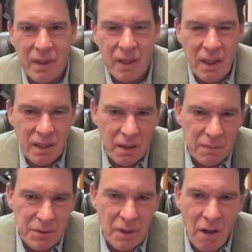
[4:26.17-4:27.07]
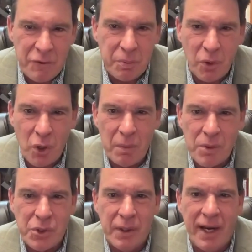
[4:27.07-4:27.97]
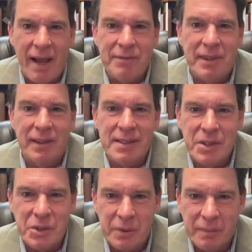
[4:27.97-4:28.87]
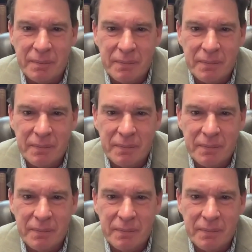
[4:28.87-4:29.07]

He did soft promos, so you'd have to listen to him.